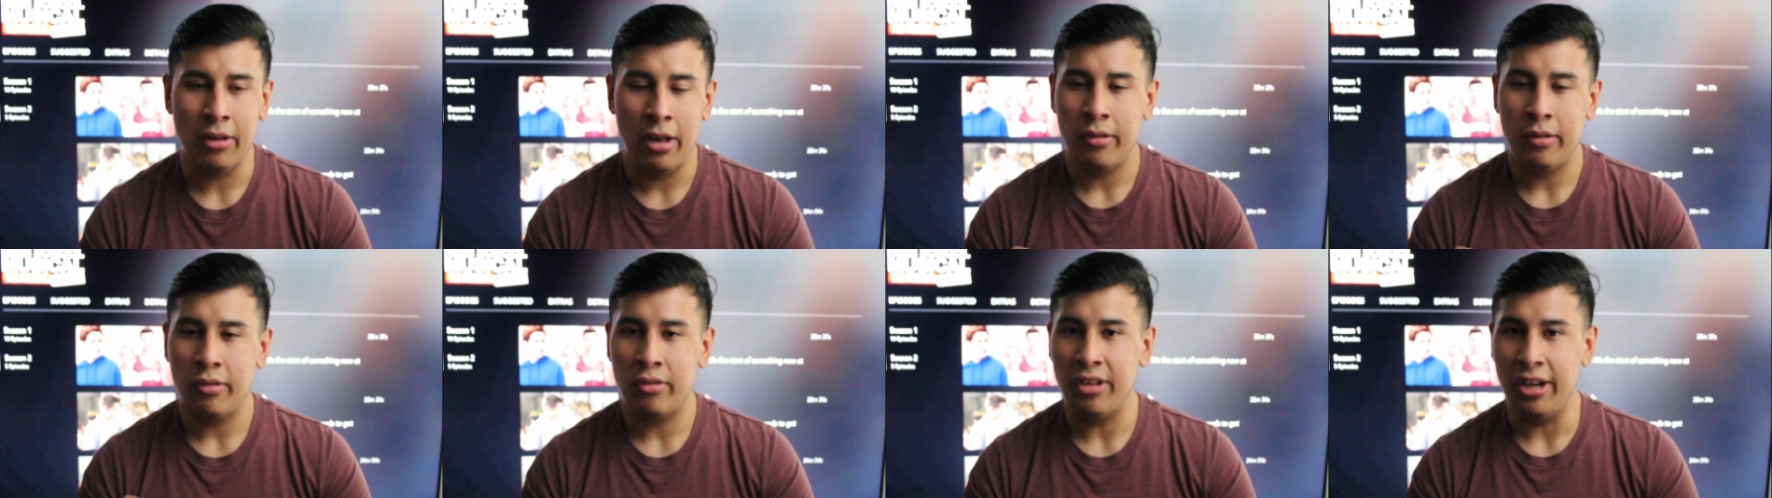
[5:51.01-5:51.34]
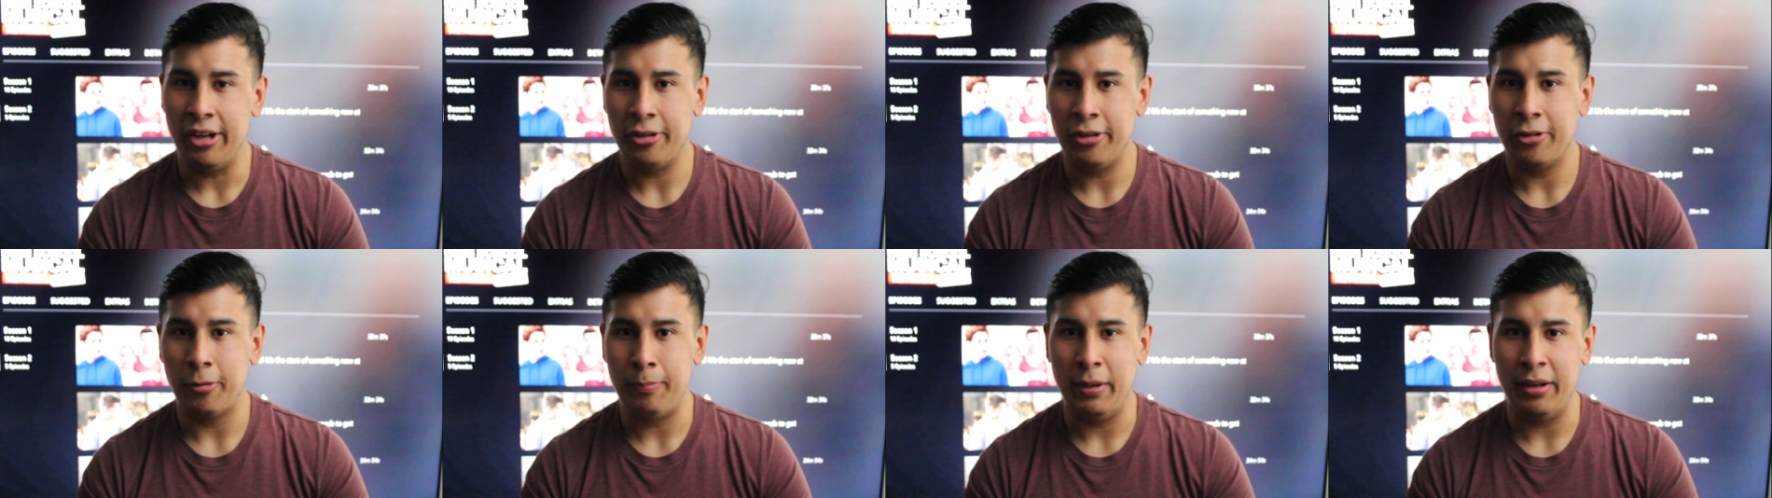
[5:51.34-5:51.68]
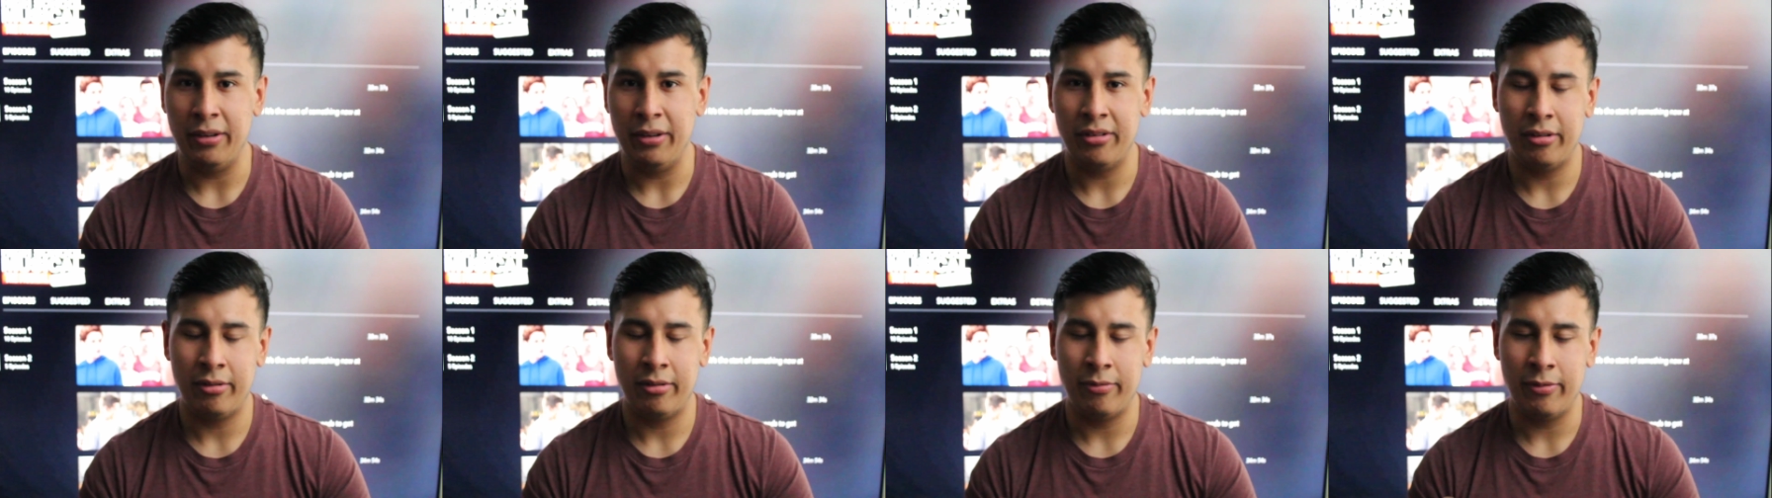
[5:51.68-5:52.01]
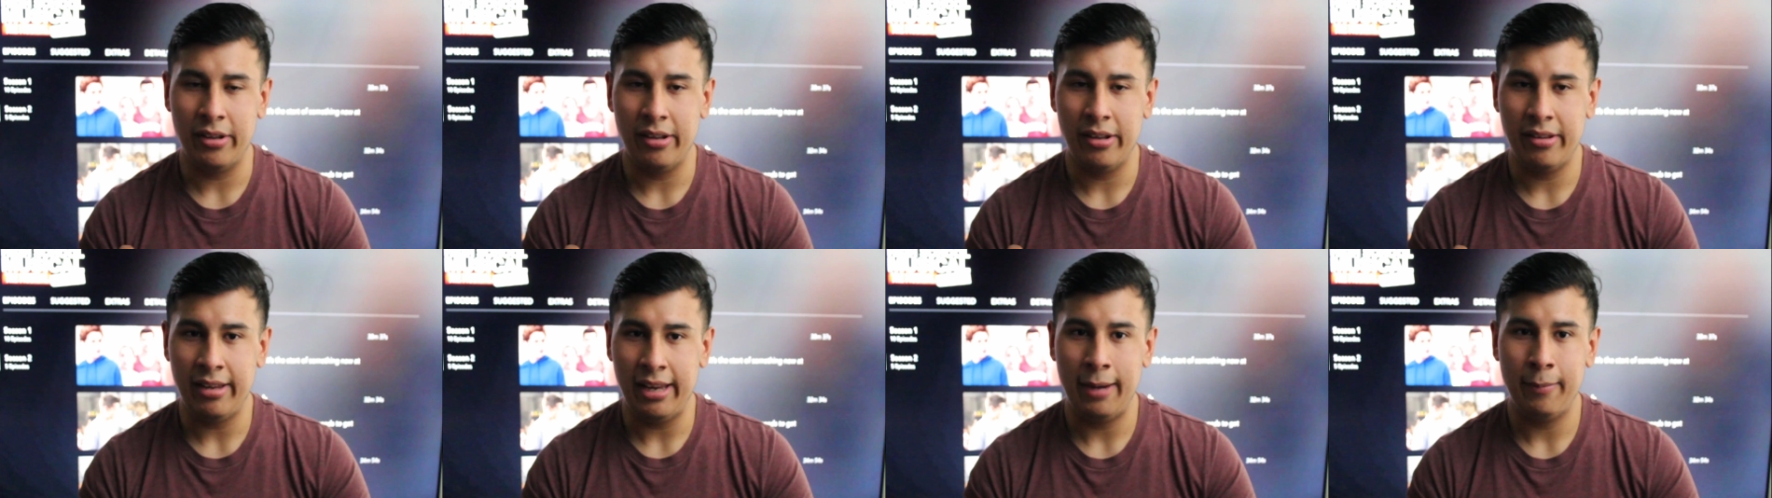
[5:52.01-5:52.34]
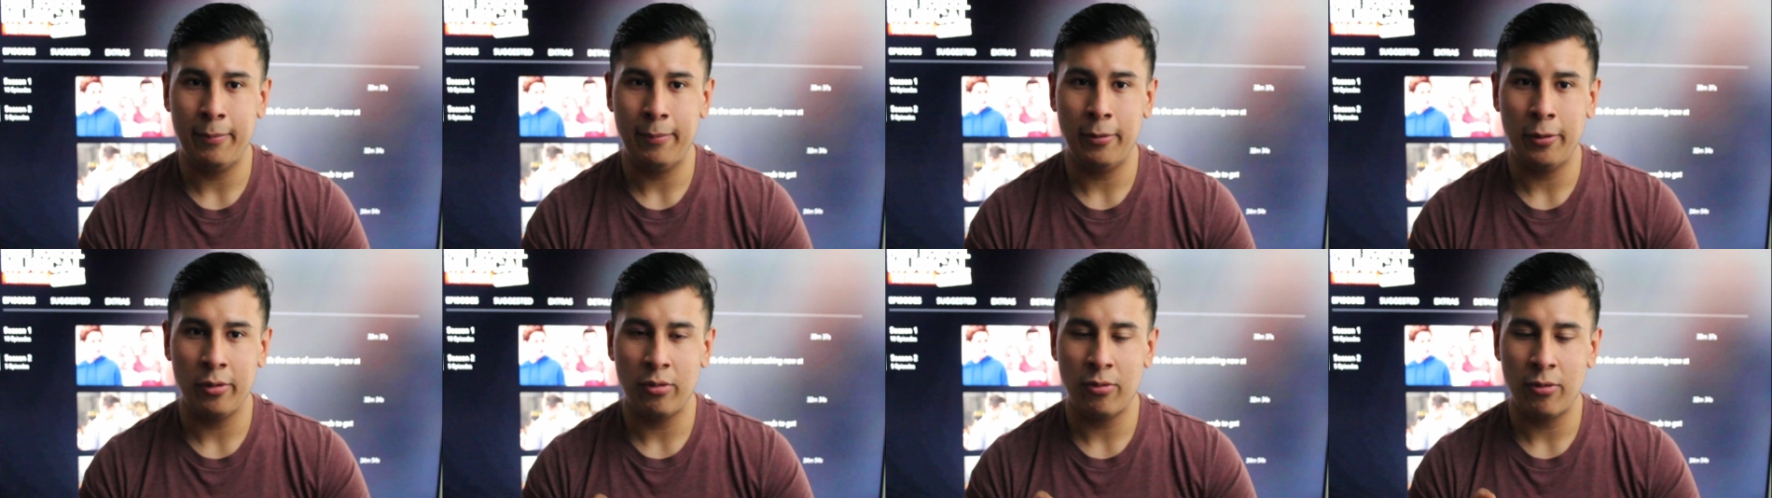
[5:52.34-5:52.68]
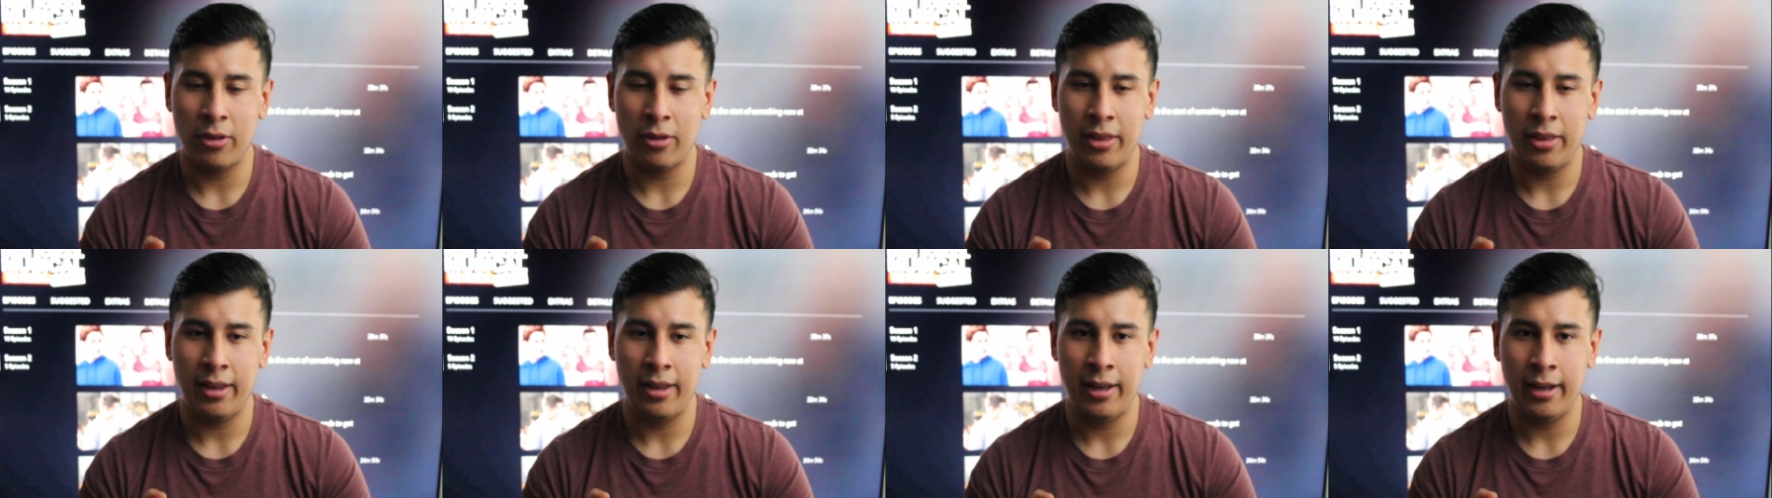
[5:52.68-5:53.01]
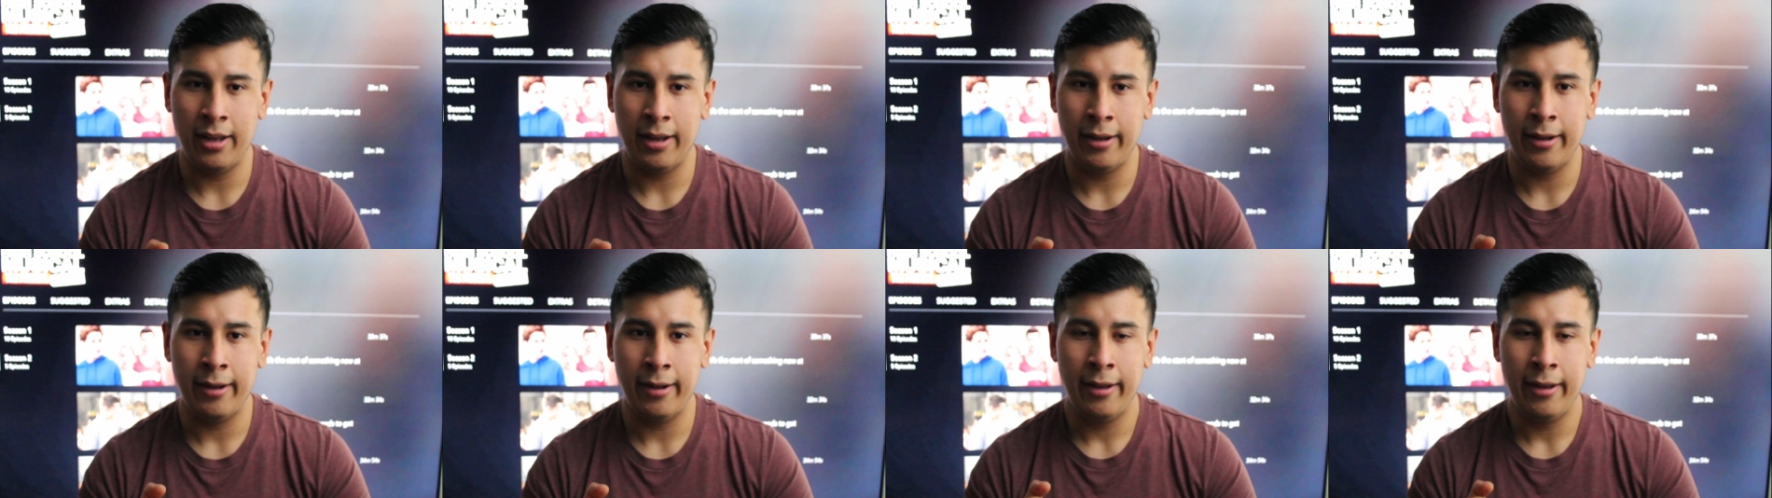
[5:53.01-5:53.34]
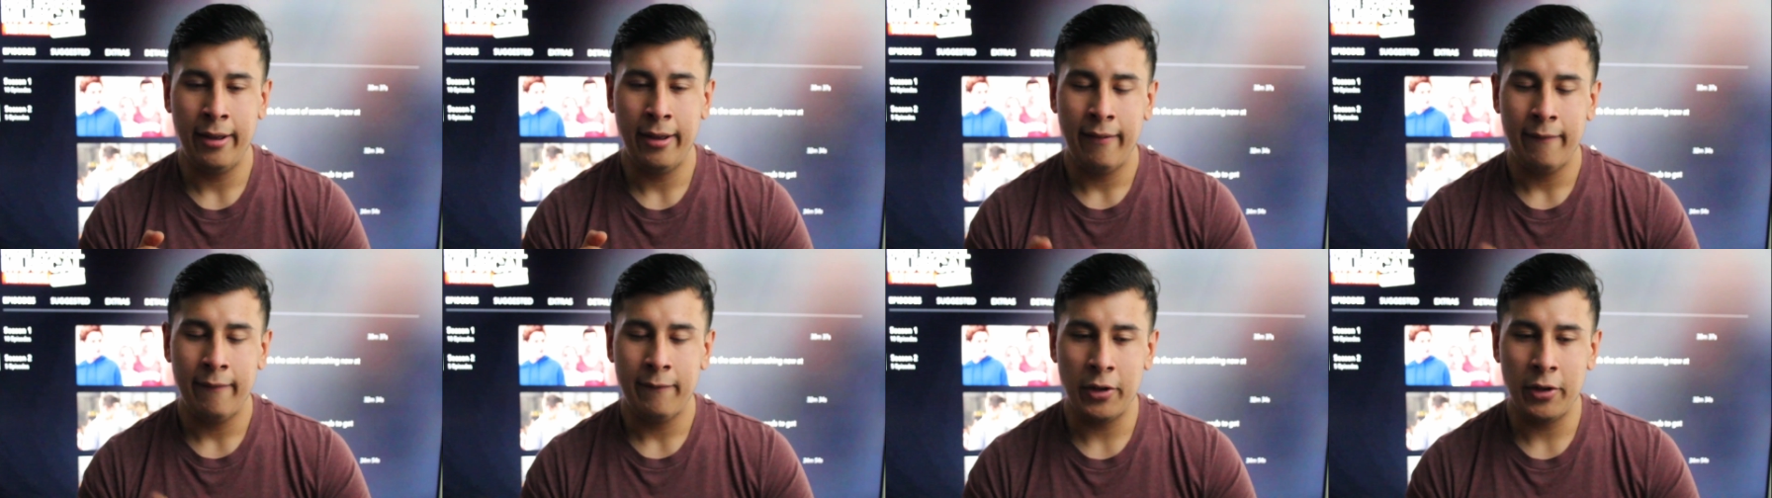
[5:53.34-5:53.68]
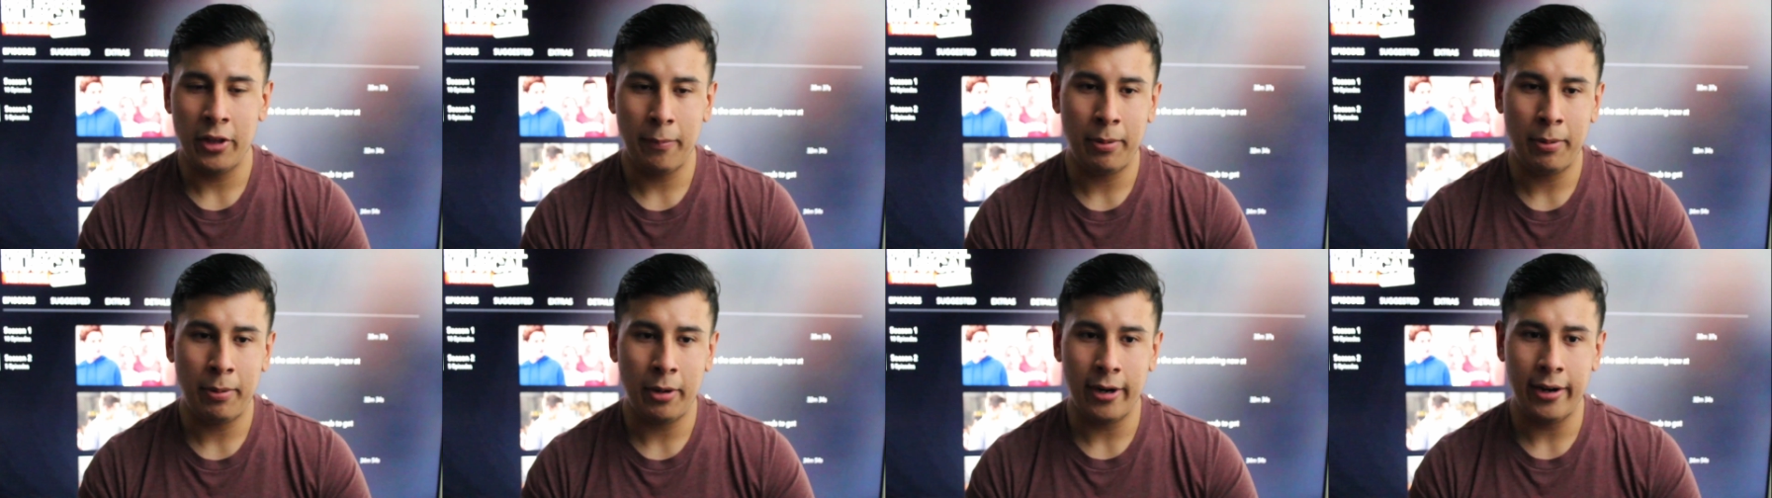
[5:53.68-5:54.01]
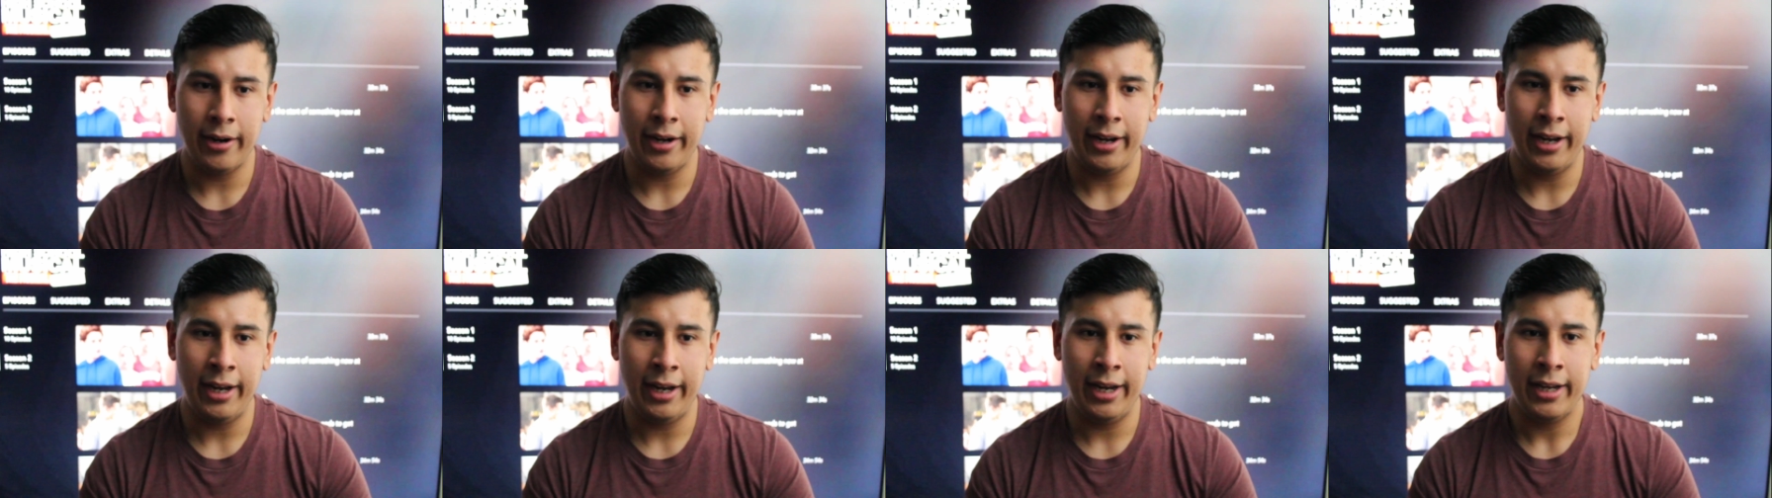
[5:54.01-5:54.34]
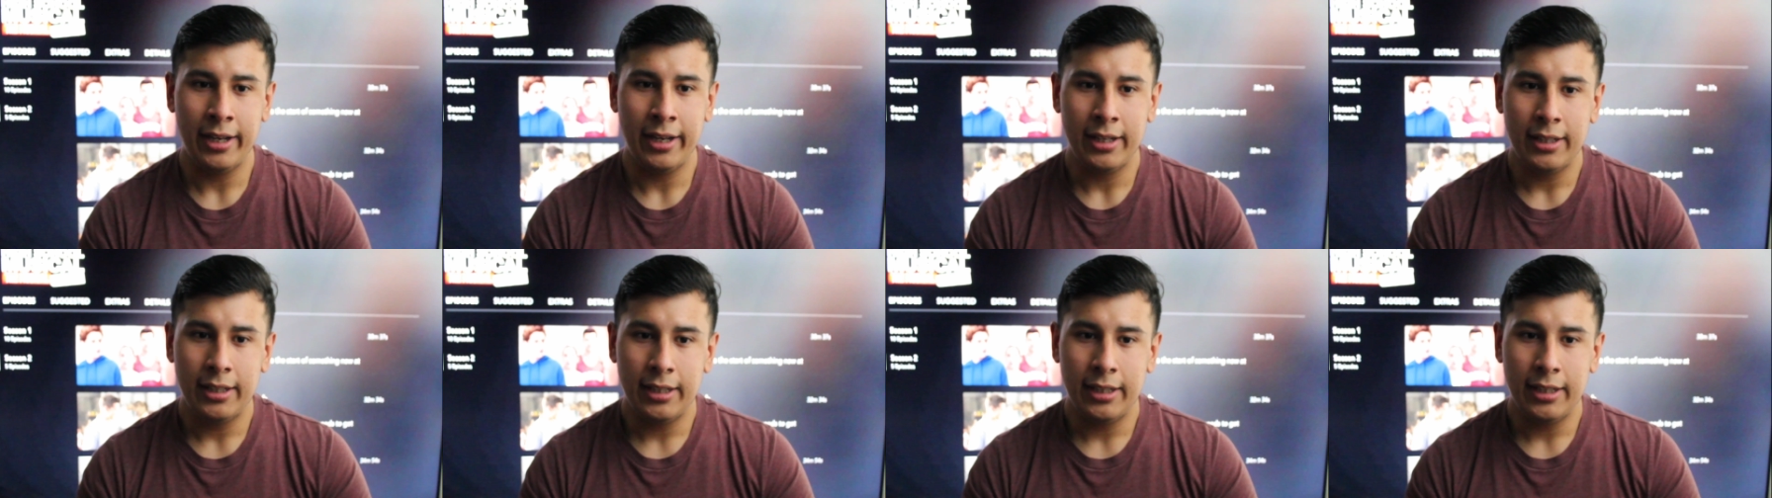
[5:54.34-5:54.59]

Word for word: centerpieces for the tables for the for the party.